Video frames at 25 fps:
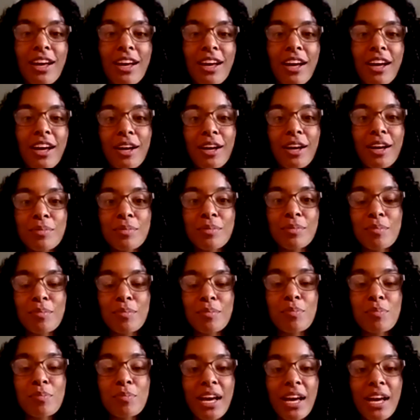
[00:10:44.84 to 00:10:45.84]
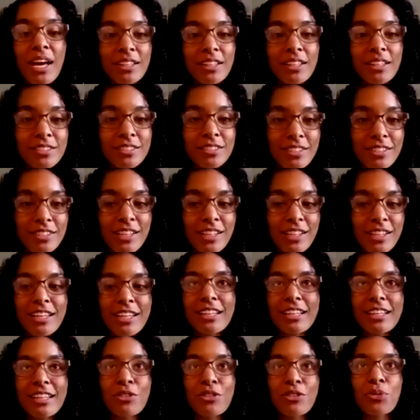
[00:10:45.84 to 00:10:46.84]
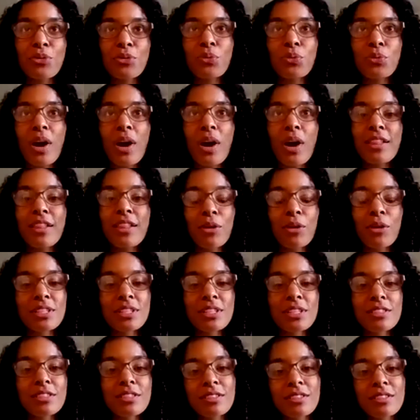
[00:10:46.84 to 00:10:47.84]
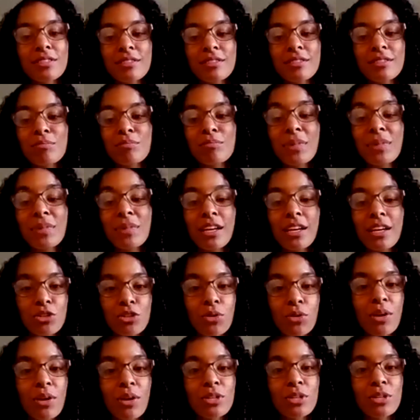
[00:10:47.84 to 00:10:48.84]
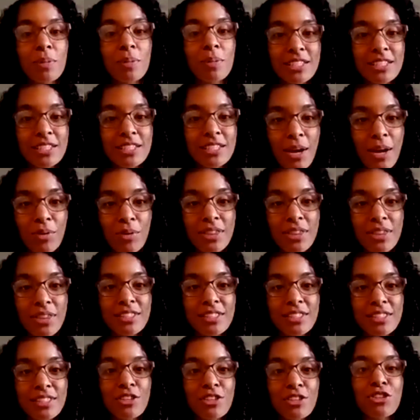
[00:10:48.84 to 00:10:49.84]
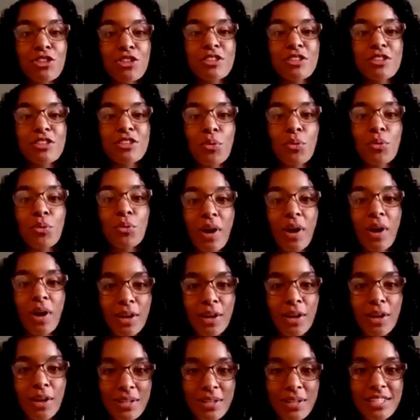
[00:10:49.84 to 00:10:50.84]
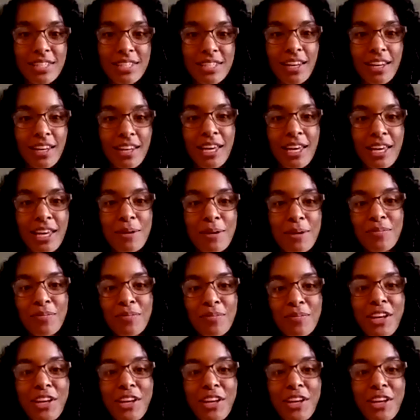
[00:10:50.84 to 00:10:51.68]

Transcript: Um, but while I was so I was spending time with the sisters while I was dating him.